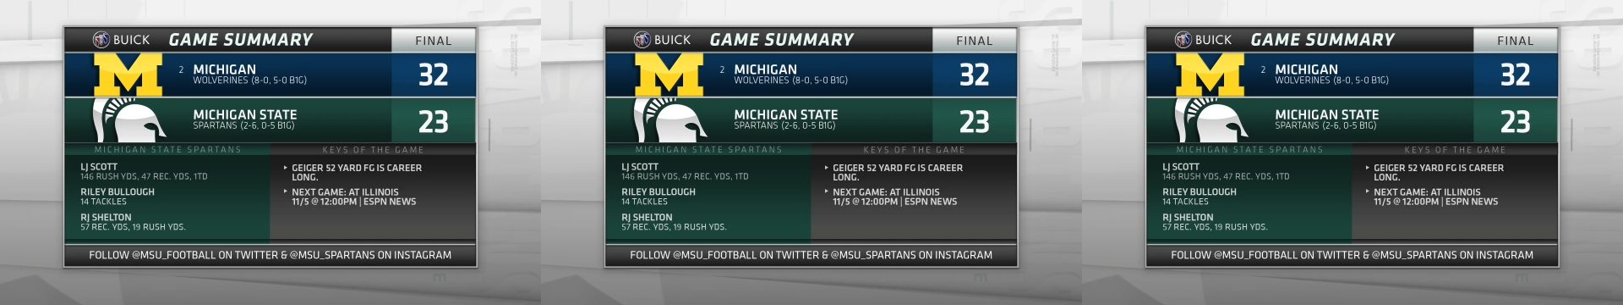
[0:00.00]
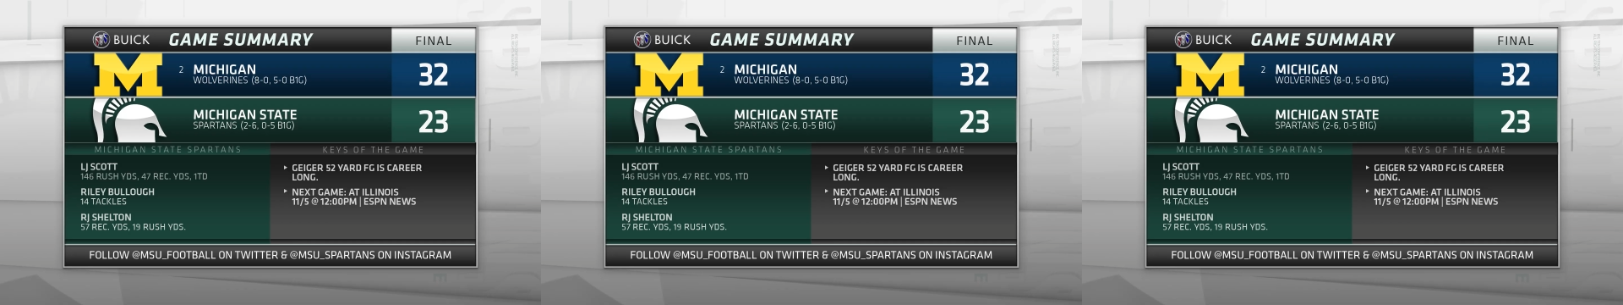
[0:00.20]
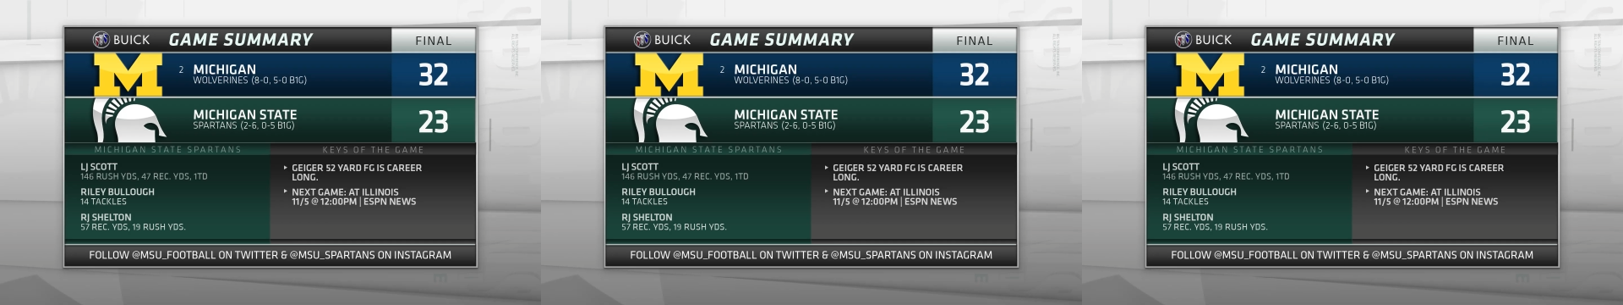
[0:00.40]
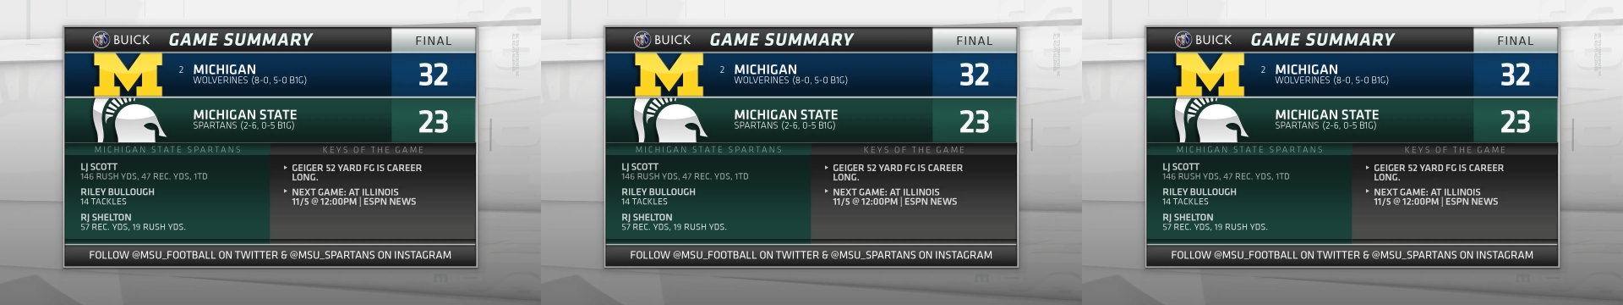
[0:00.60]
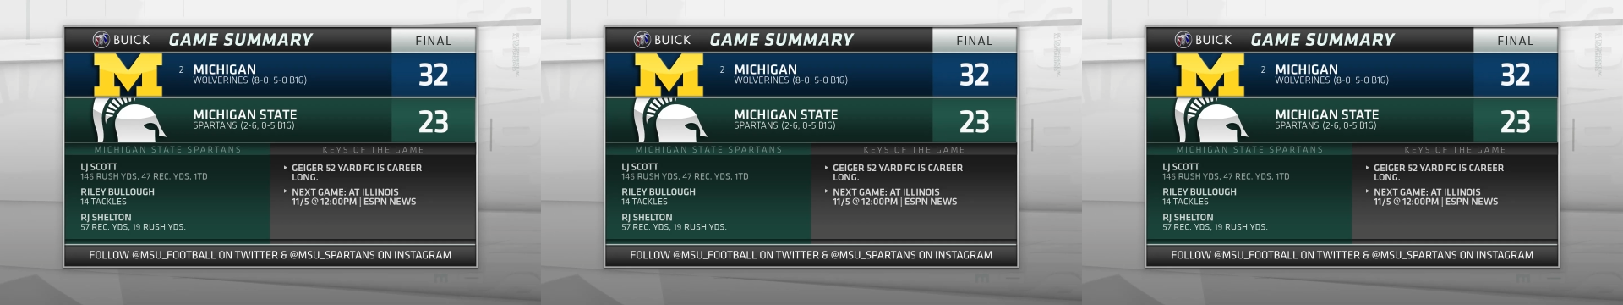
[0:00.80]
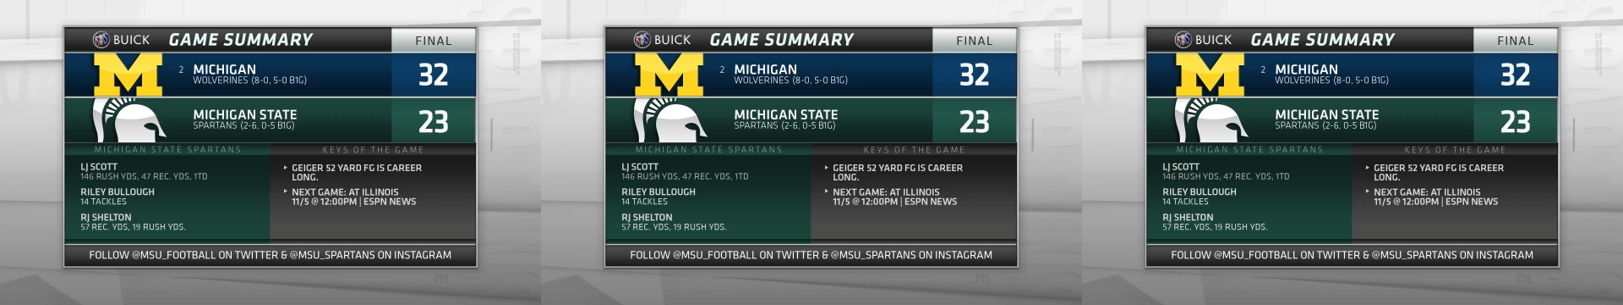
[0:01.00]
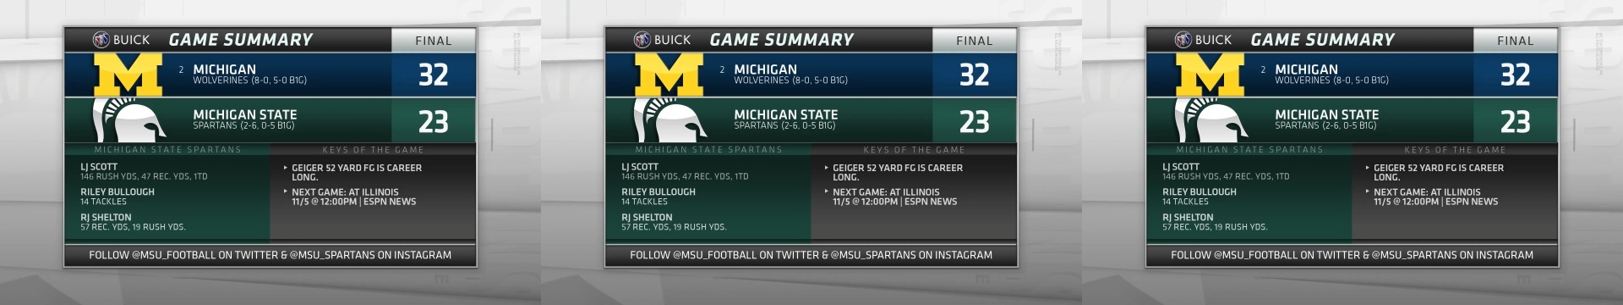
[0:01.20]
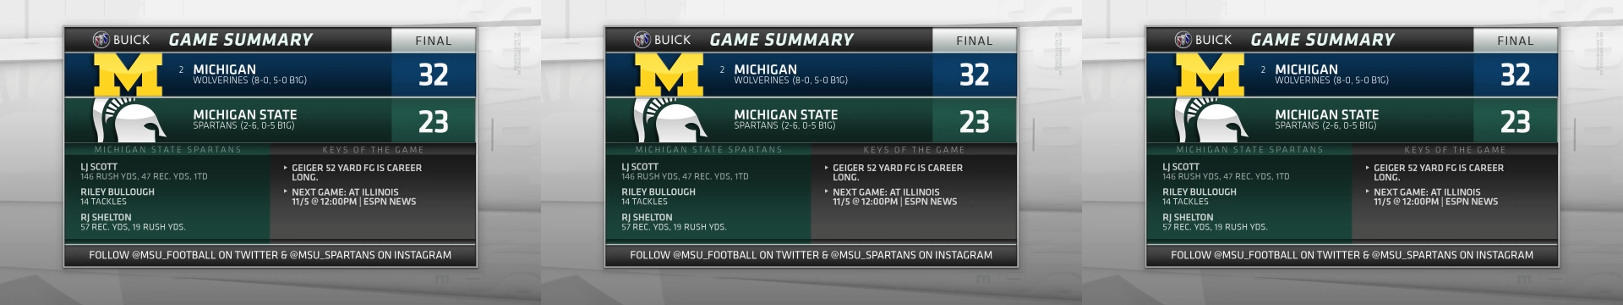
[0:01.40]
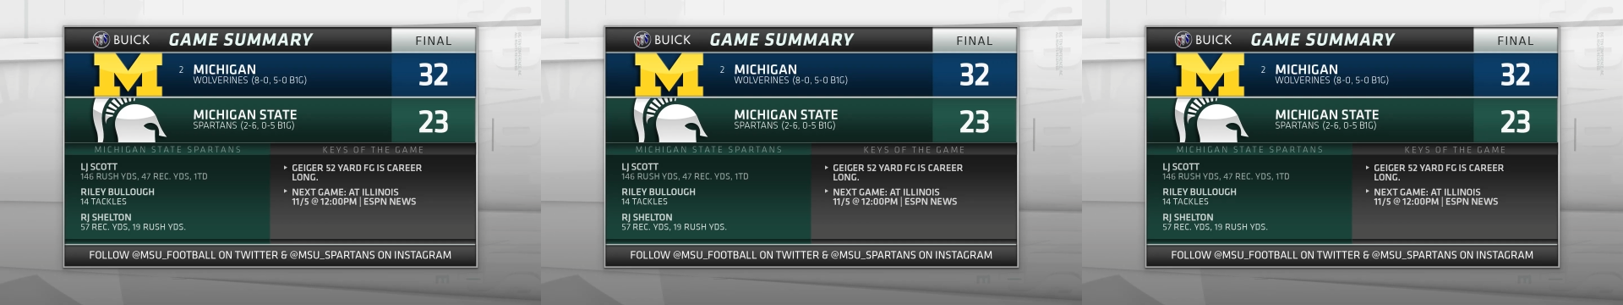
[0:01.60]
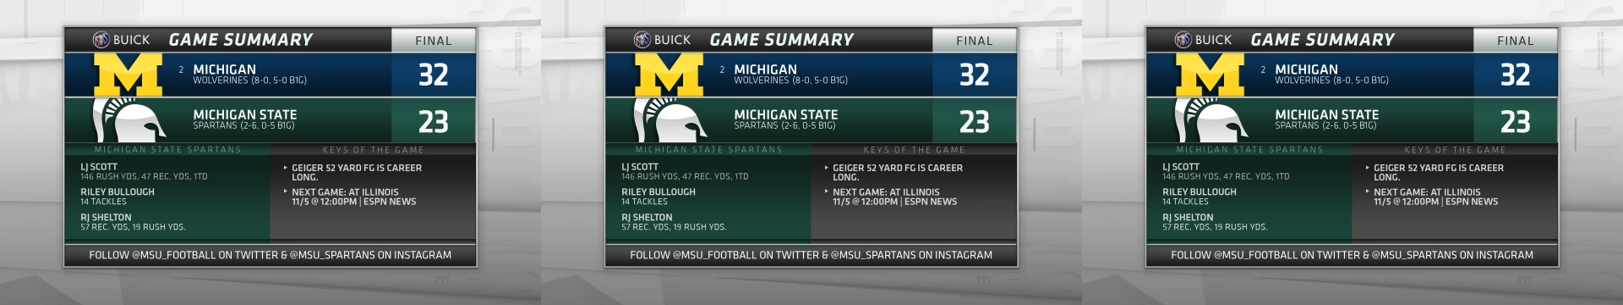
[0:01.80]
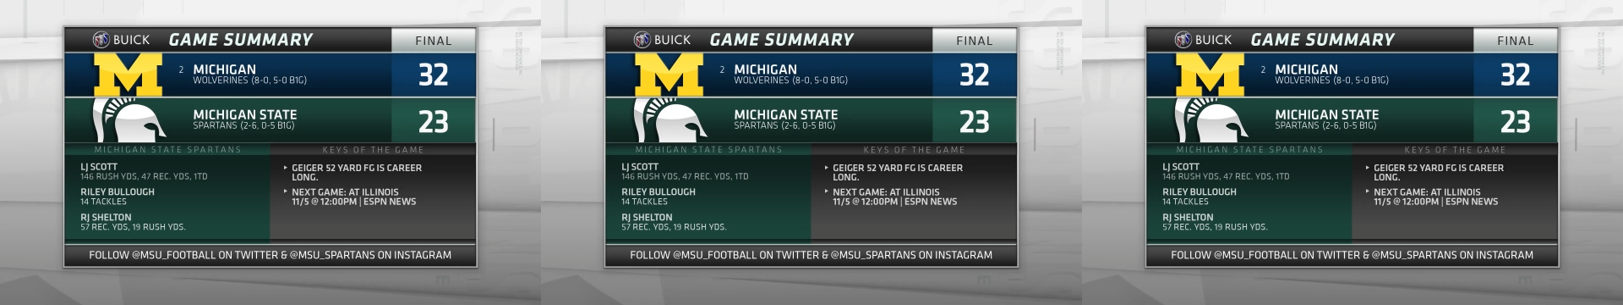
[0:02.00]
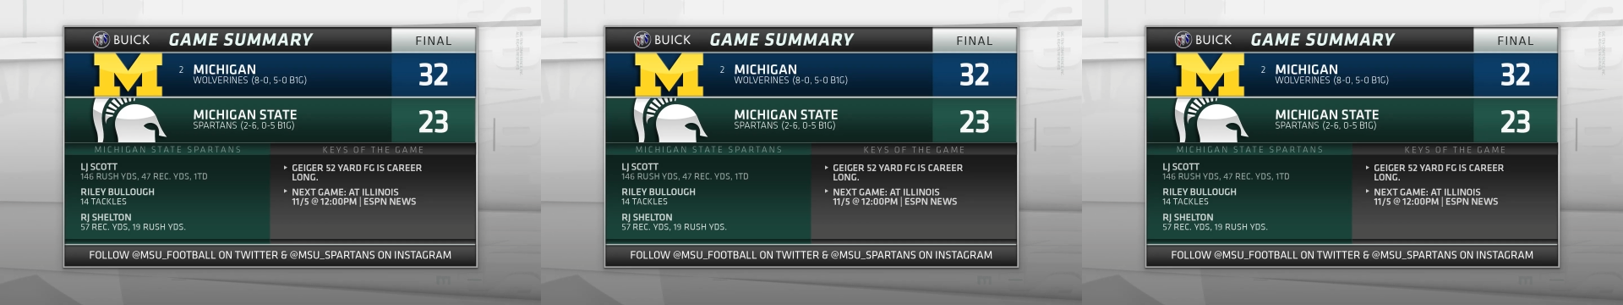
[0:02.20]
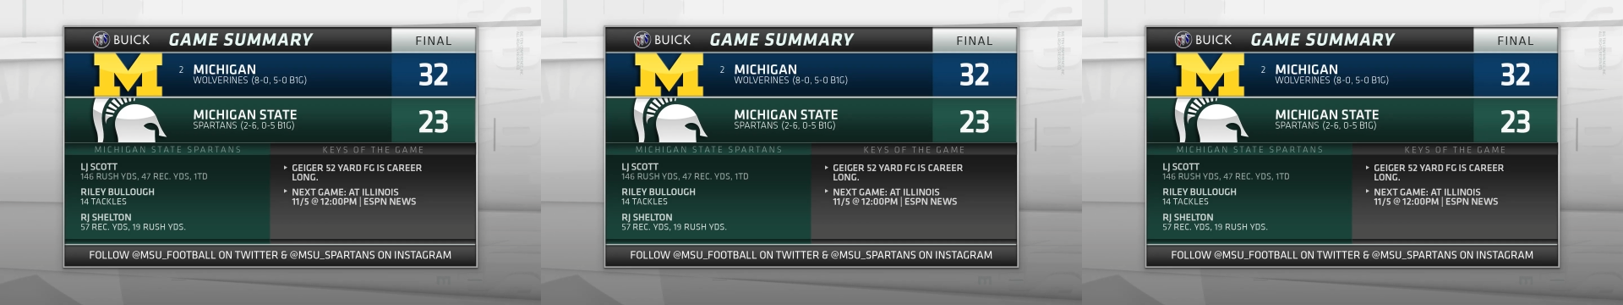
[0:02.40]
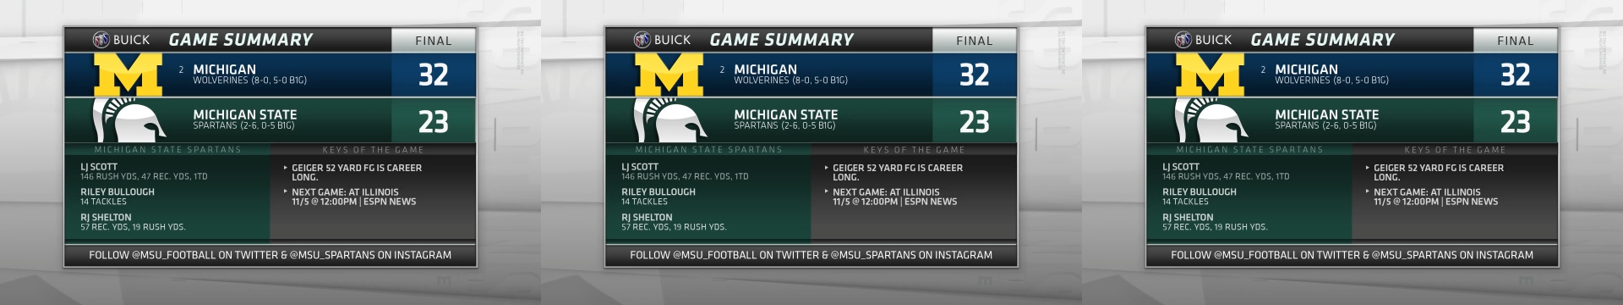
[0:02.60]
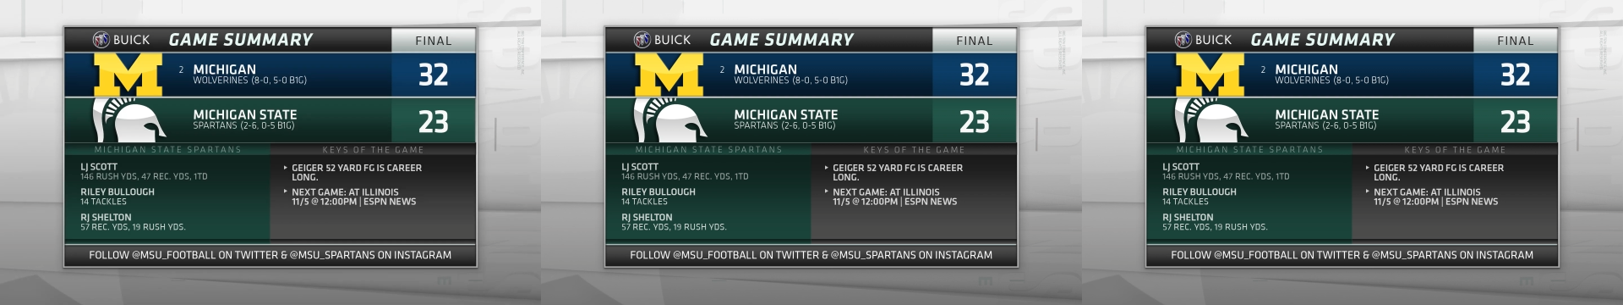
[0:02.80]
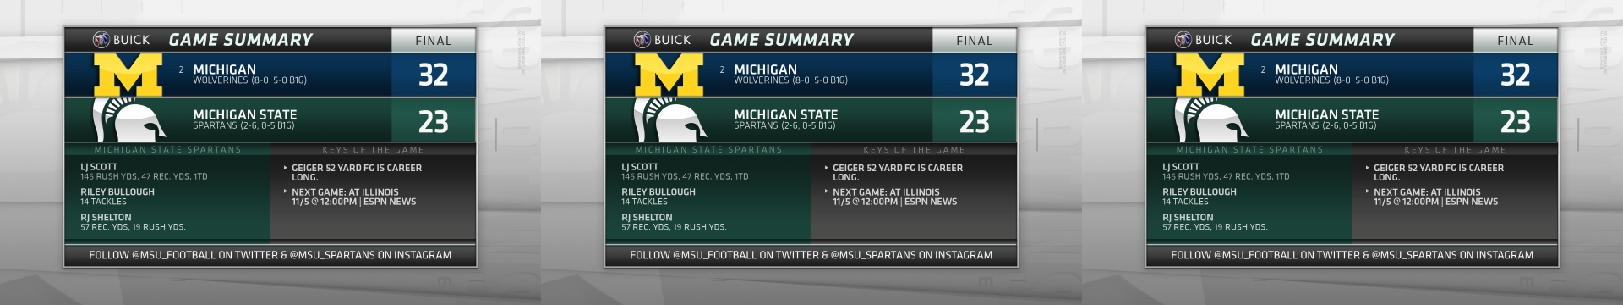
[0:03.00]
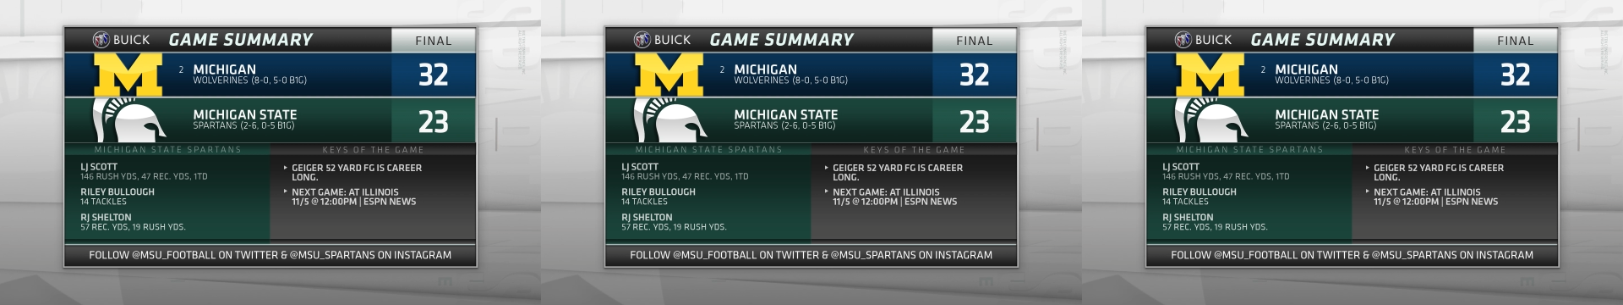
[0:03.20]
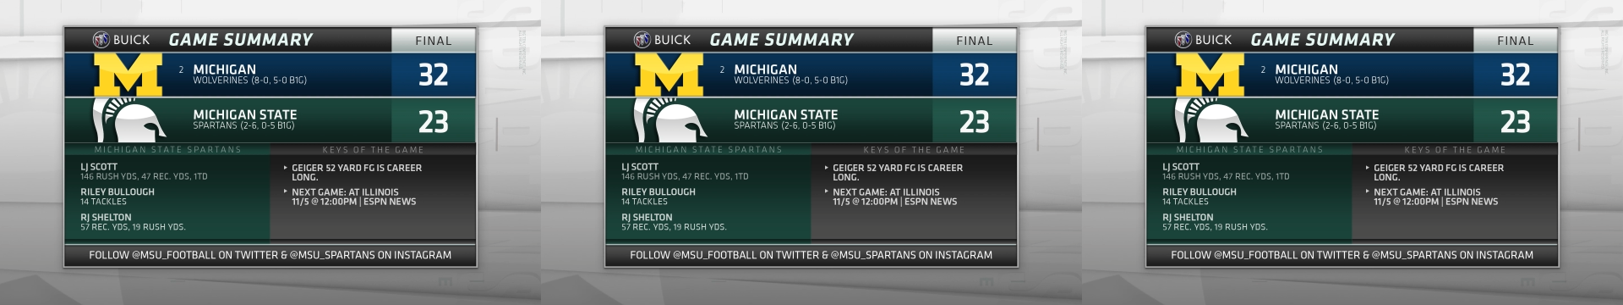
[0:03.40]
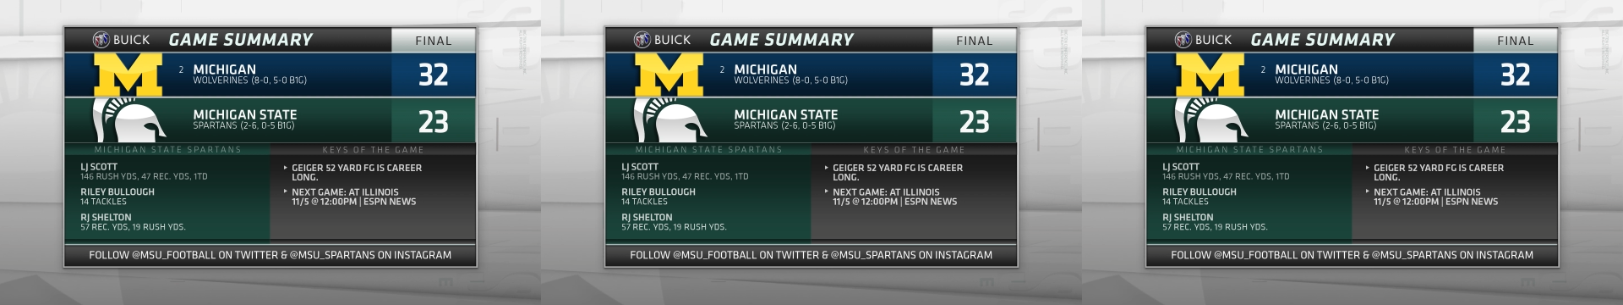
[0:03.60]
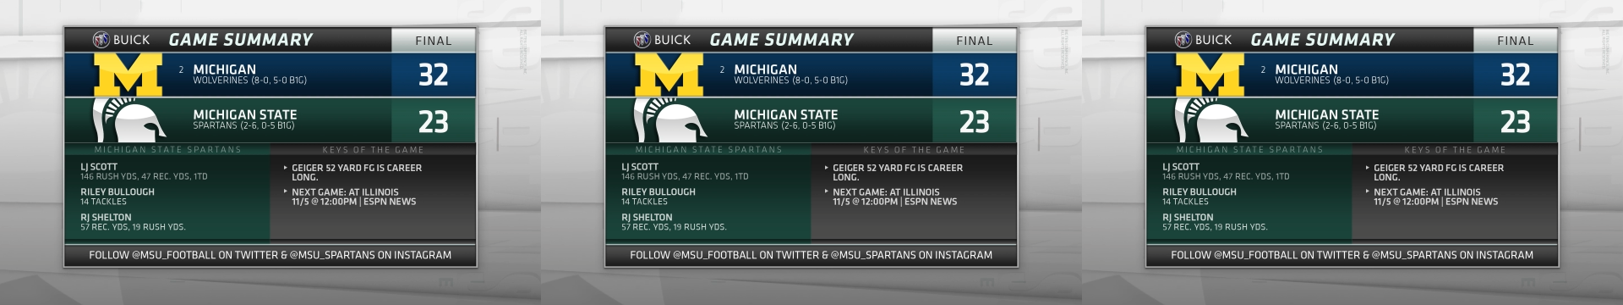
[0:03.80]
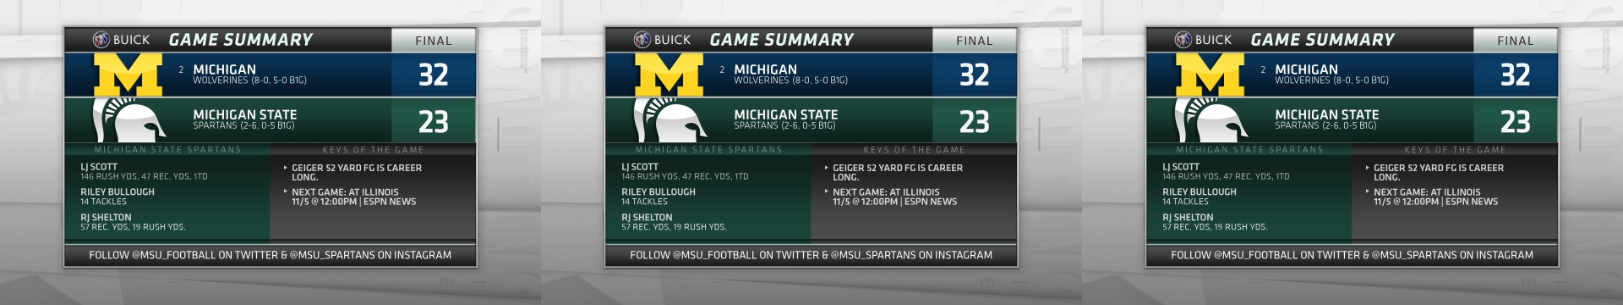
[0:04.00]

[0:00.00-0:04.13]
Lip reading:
No face is visible, so there are no lips to read.